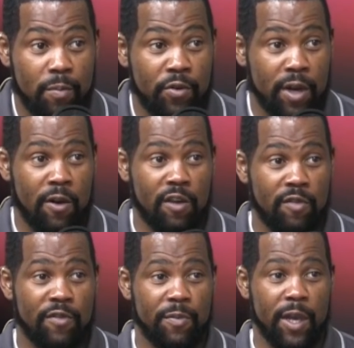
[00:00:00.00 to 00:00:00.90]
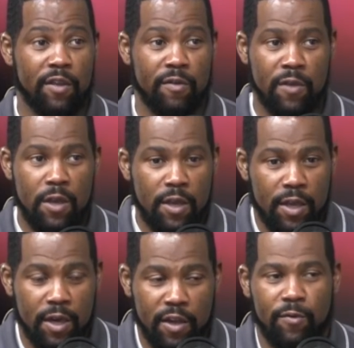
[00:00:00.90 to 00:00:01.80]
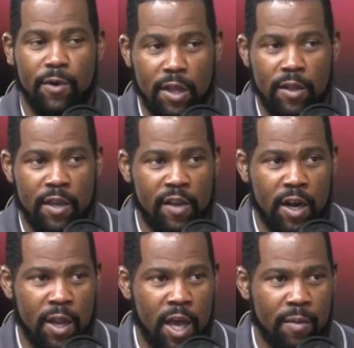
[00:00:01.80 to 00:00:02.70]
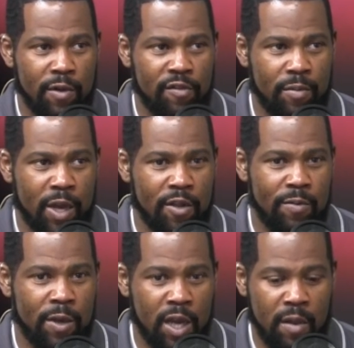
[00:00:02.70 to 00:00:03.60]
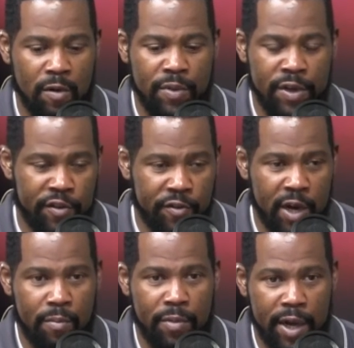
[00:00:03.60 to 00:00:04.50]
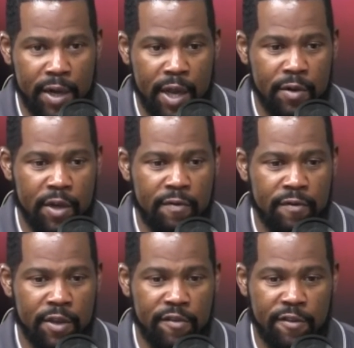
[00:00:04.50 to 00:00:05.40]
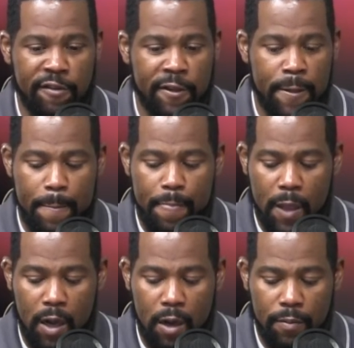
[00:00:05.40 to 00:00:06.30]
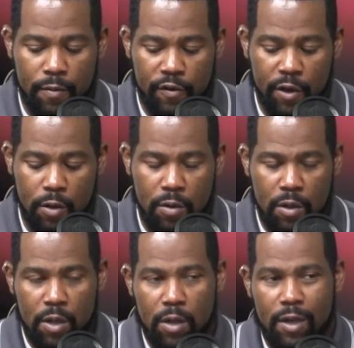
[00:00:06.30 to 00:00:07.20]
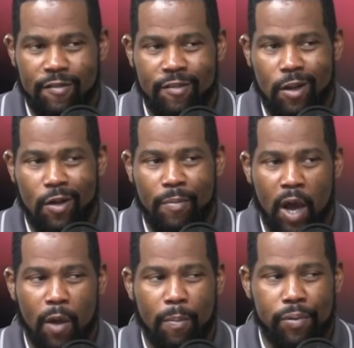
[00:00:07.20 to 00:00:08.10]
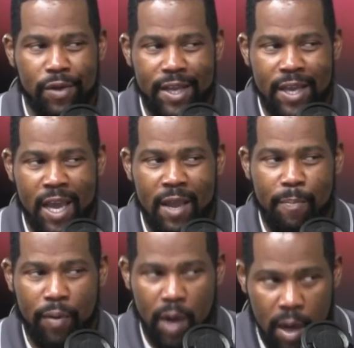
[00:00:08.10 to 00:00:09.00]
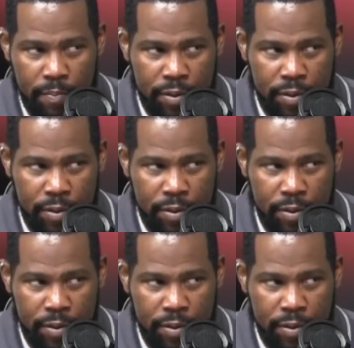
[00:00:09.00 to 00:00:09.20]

point guard perspective. Yeah, you know that's one of the things that I like most about you being able to penetrate and break down defenses. Um, so let's talk about pre-game prep.